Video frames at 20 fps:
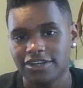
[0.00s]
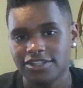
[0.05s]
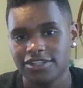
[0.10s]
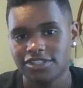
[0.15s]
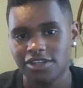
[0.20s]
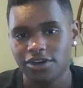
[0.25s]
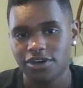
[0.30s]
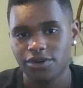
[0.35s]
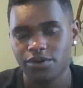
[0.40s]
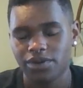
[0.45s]

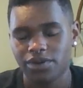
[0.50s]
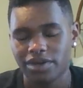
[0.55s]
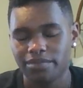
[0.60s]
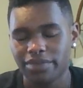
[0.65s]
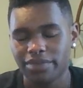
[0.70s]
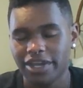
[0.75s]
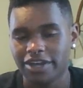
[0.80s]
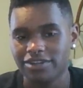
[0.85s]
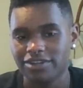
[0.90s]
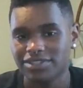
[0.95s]
So
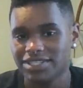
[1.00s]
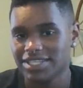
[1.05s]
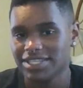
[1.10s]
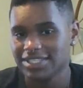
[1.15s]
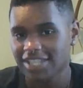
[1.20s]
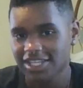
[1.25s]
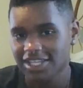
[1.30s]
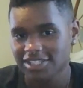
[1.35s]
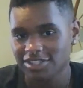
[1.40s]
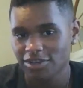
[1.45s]
compared to the
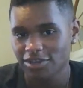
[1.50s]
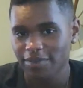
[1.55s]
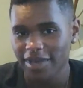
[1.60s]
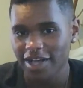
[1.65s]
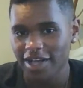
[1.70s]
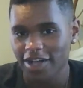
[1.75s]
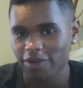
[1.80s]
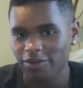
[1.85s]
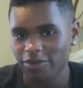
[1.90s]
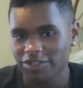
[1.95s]

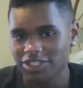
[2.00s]
TestoPal,